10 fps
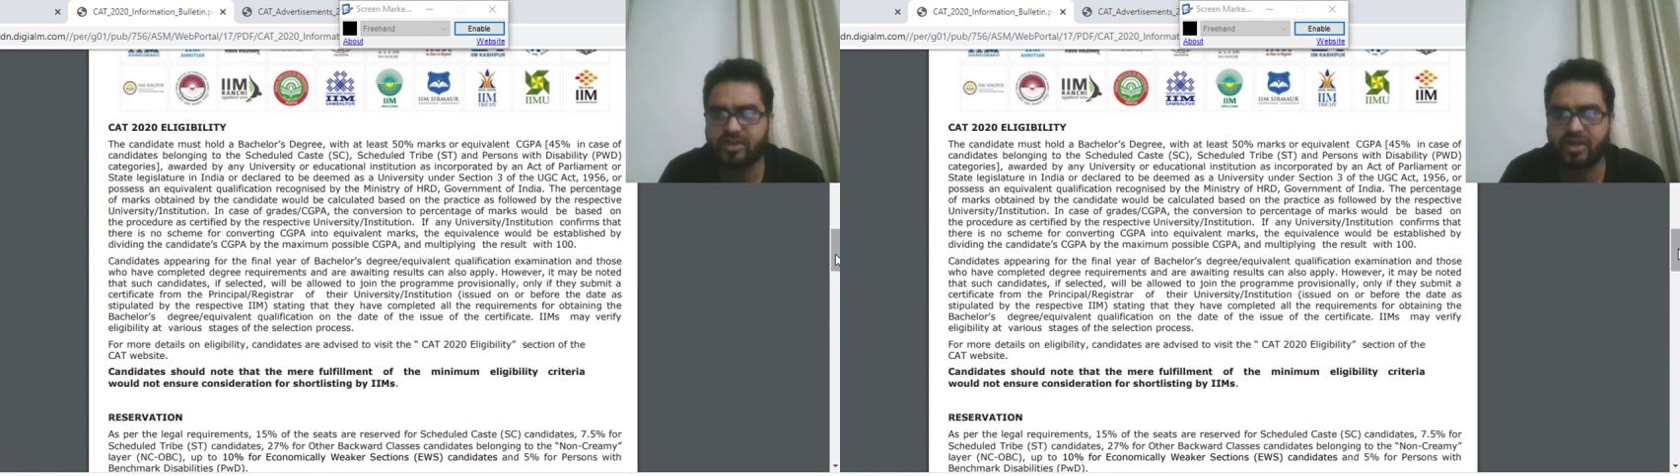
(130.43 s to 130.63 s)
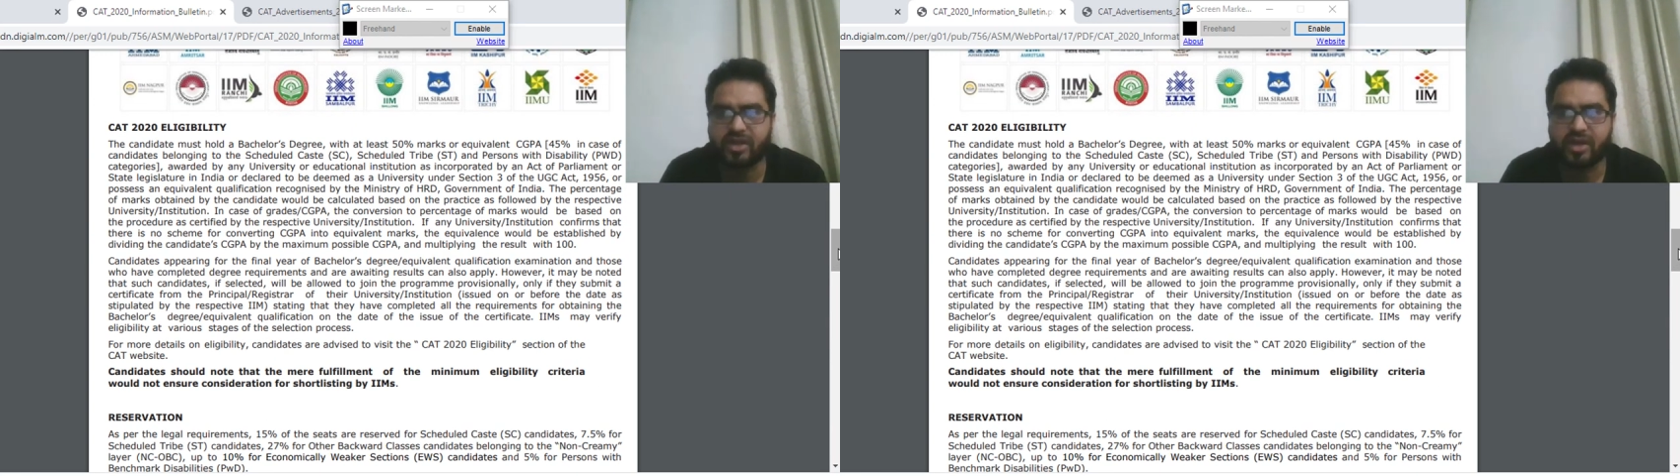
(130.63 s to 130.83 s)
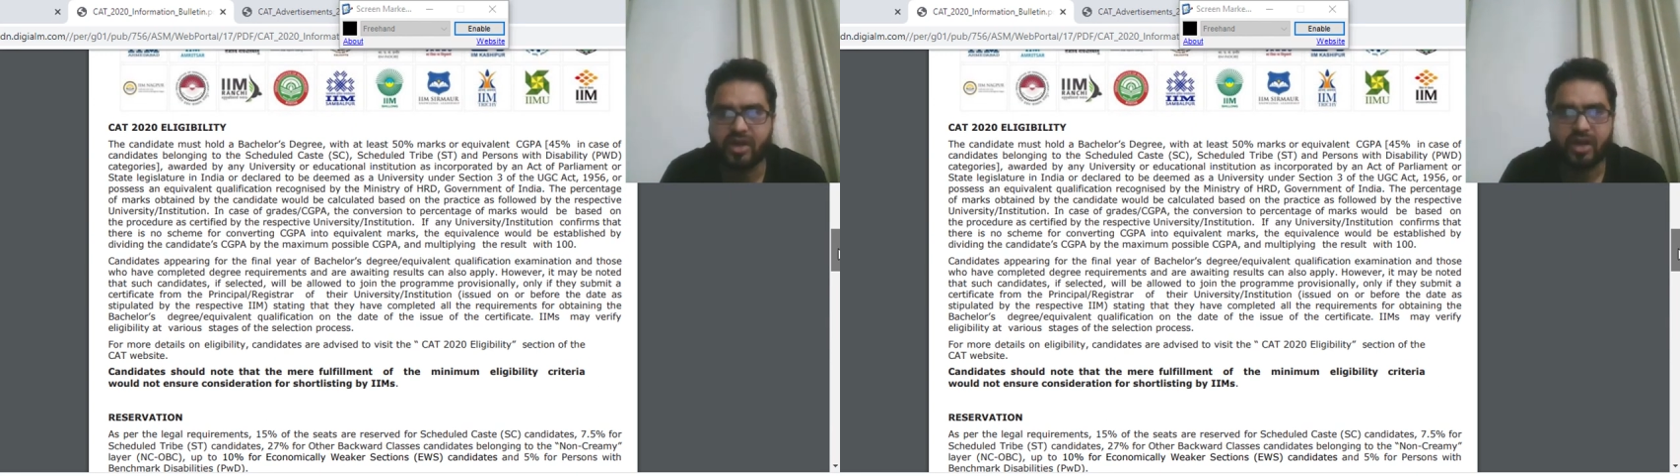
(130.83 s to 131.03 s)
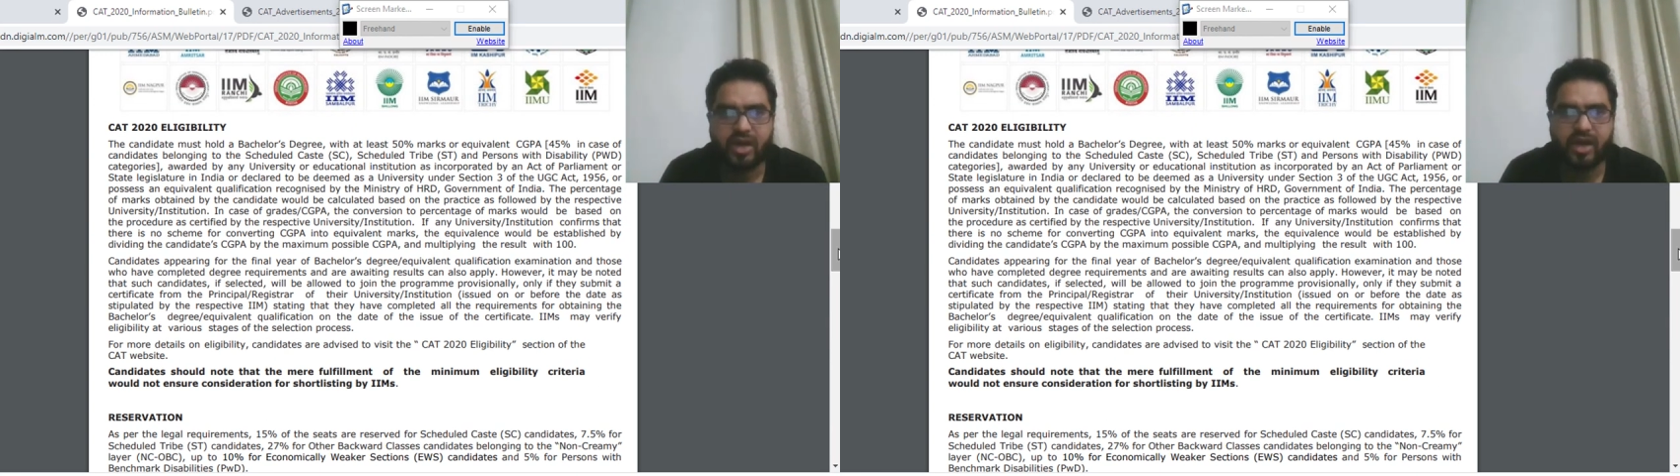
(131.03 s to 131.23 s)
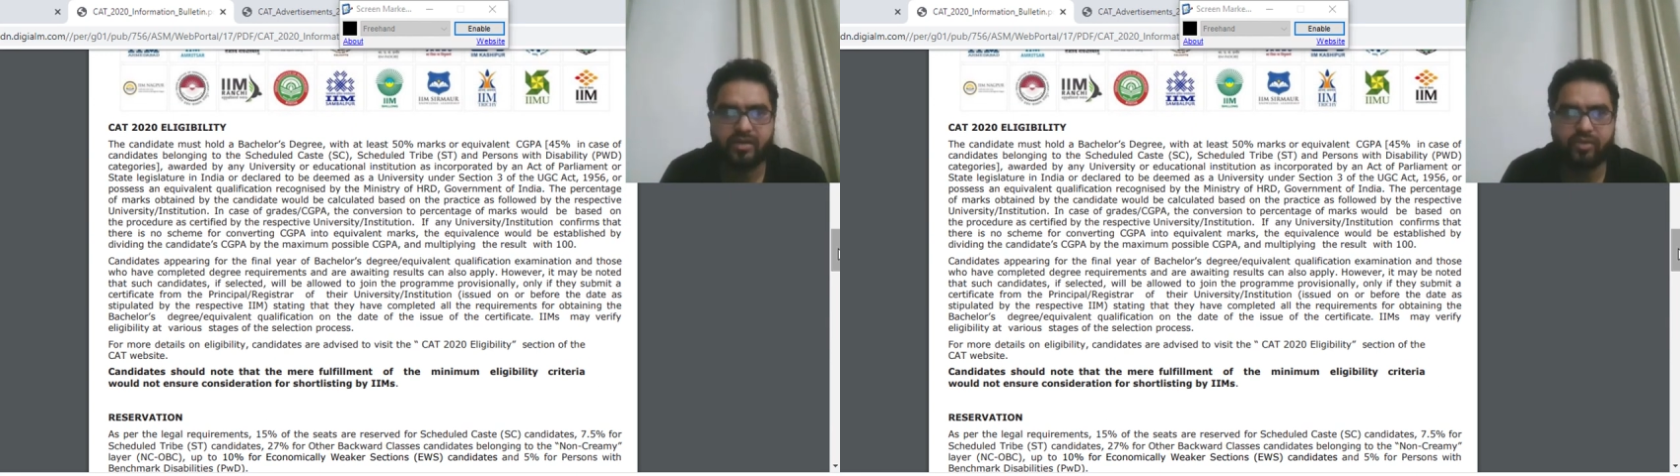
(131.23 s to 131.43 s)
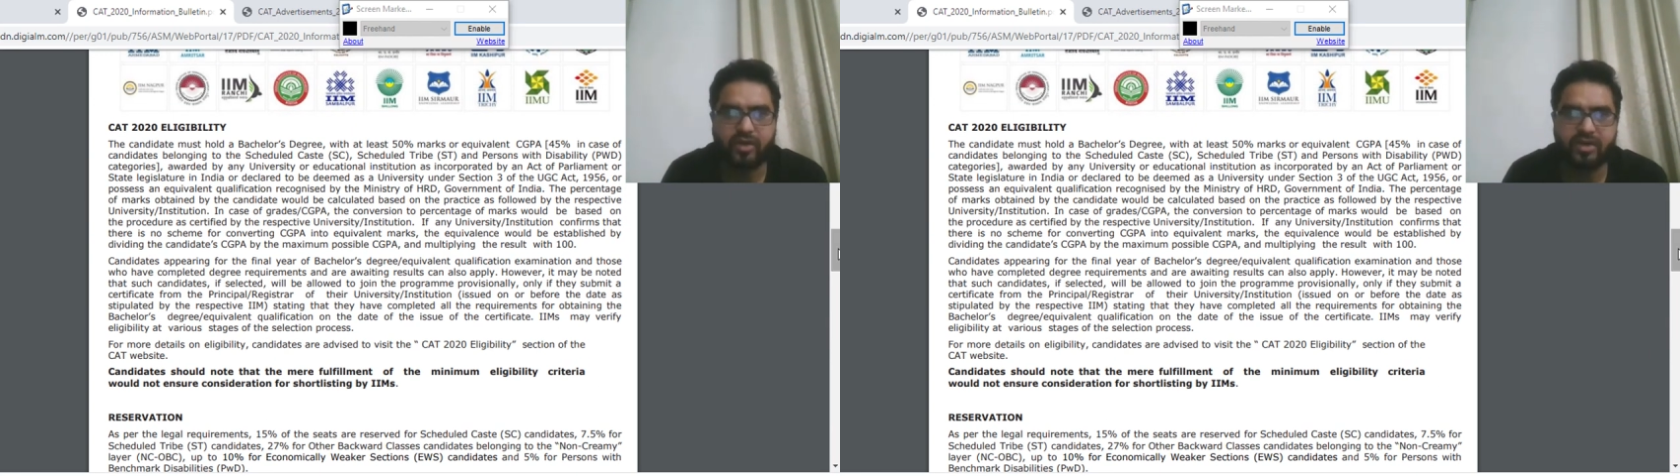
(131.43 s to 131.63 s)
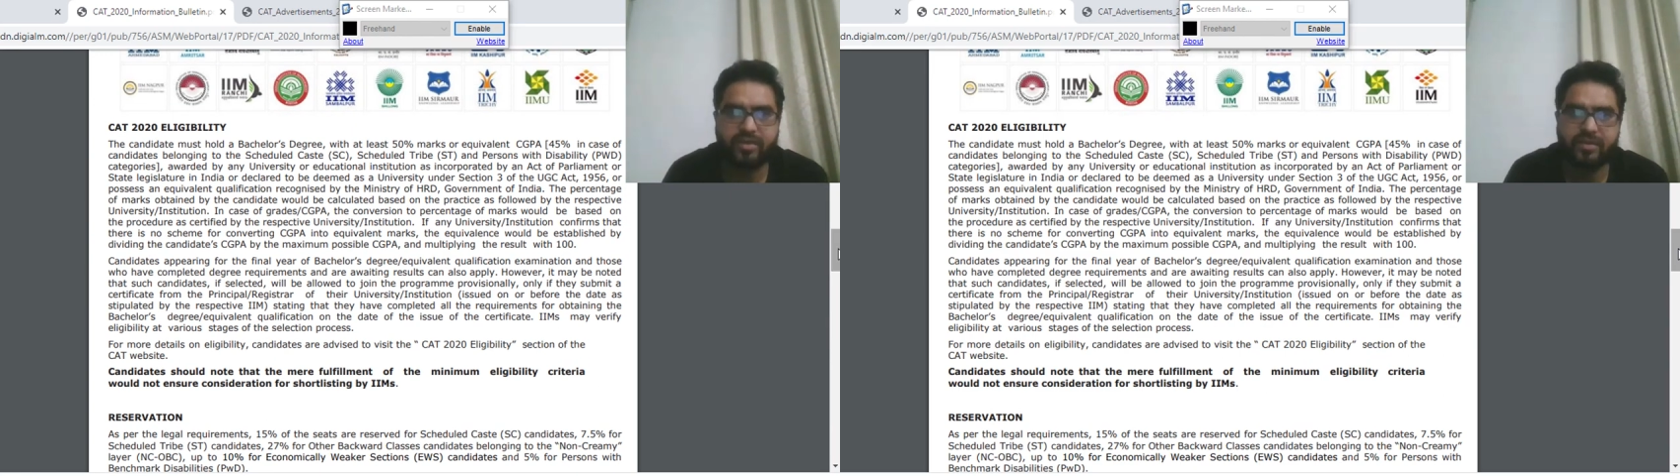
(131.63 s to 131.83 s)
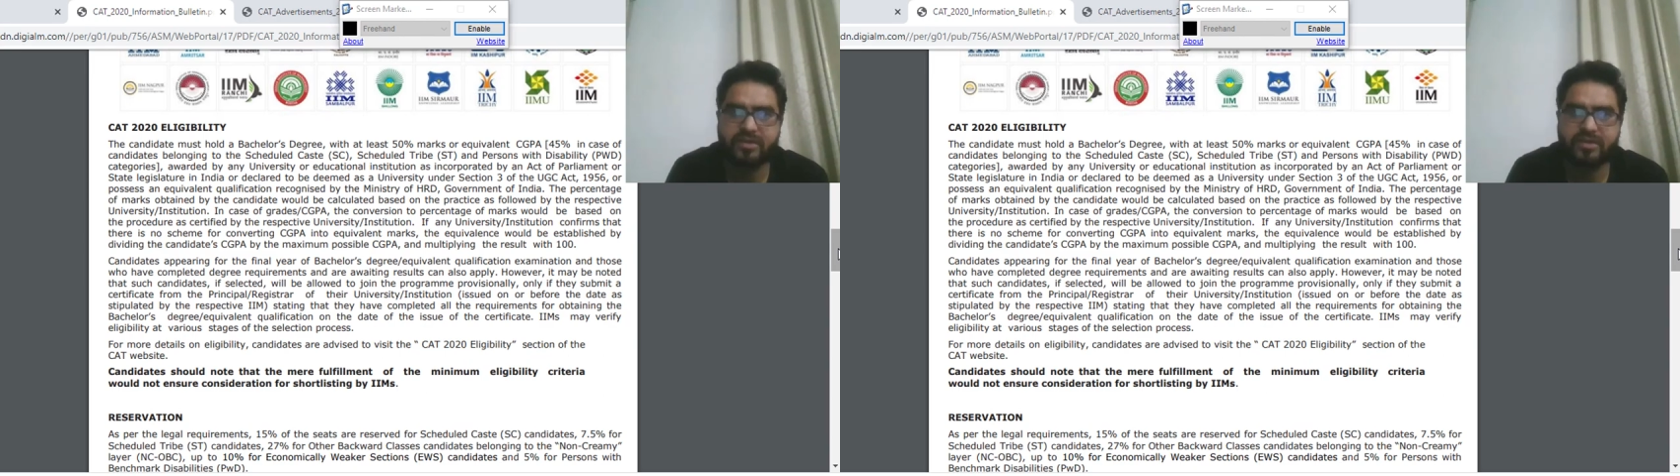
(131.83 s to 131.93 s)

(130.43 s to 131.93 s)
Okay, and 45